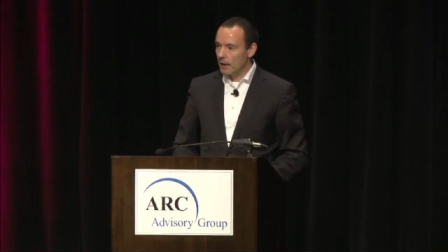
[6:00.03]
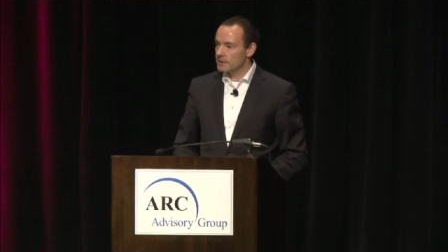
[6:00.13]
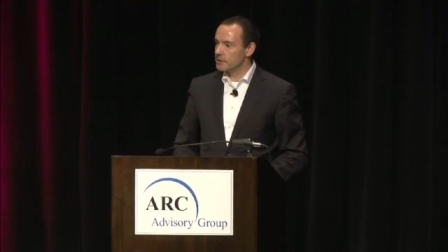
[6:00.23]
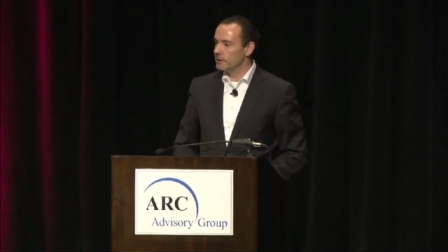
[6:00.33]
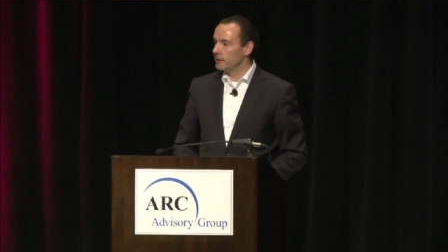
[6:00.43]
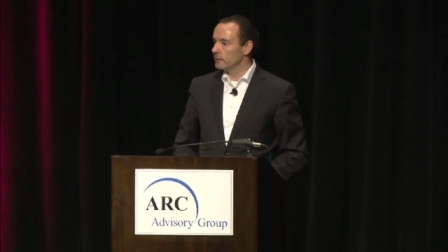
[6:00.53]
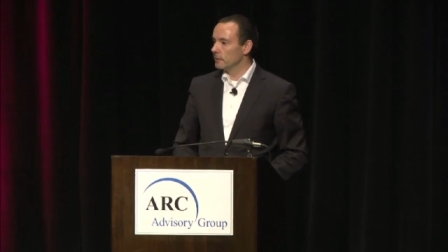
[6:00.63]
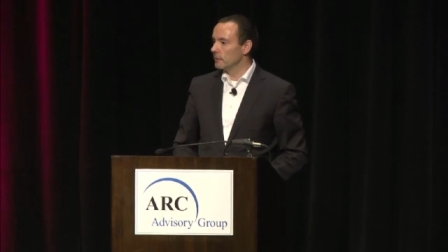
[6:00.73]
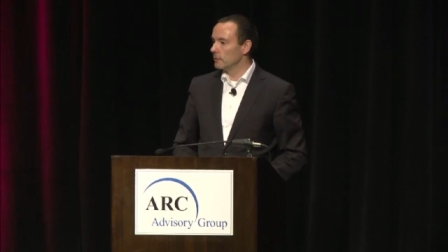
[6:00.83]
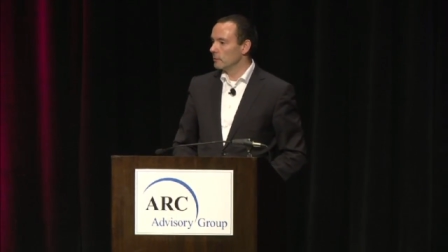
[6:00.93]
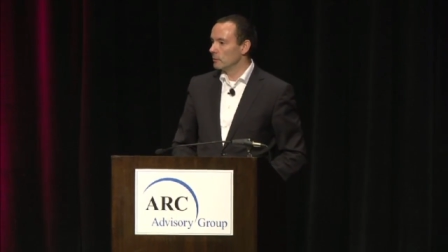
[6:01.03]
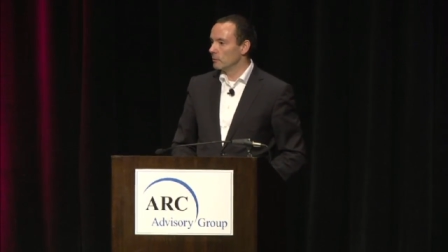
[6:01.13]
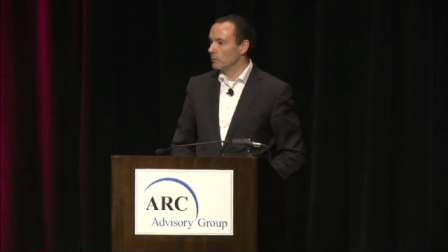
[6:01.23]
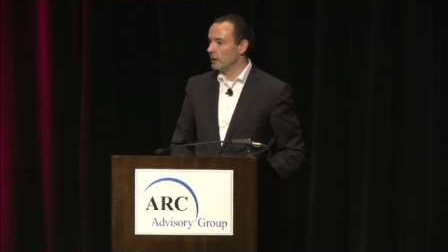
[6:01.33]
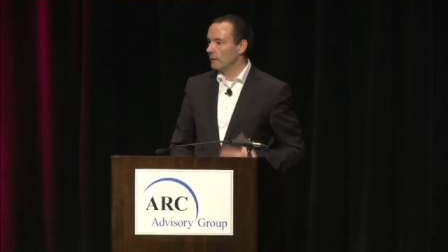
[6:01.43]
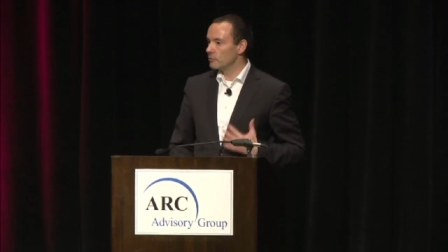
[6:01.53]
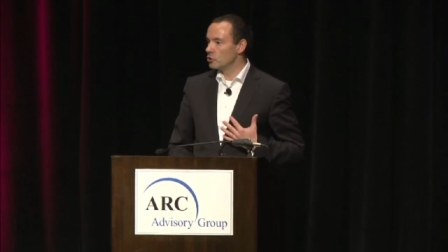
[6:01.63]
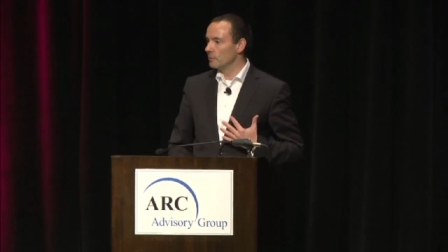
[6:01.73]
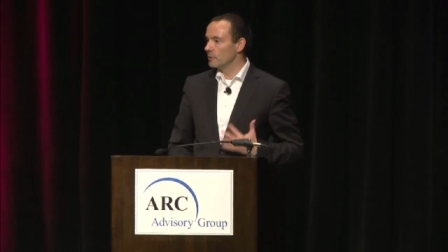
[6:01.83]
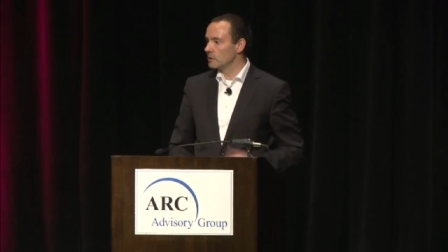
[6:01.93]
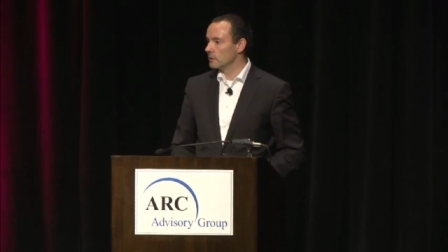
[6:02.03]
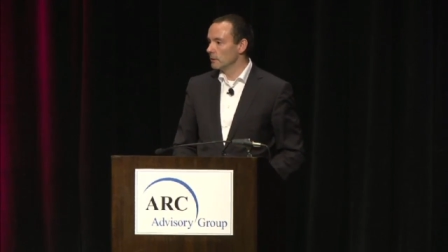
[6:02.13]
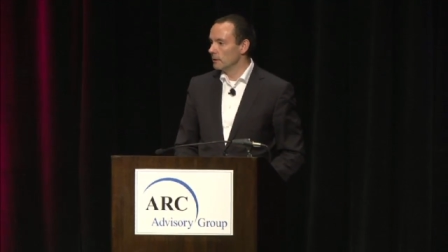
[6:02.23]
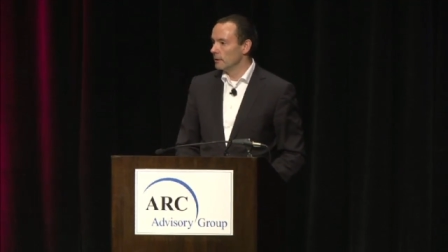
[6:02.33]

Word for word: Last year, we have shipped